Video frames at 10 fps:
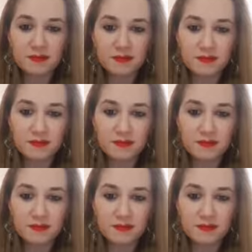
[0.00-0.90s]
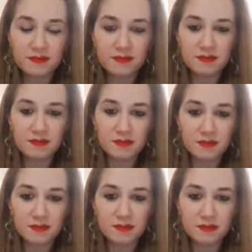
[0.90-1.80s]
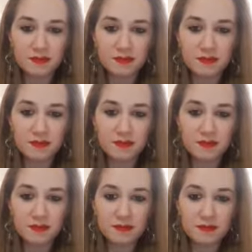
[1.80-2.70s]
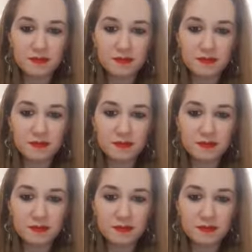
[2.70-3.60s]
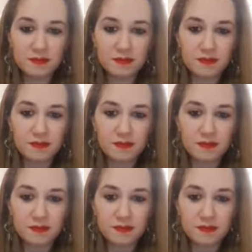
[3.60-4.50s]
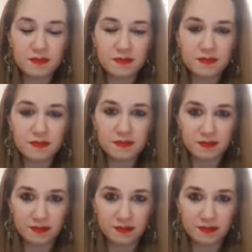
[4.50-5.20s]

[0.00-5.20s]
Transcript: (not speaking)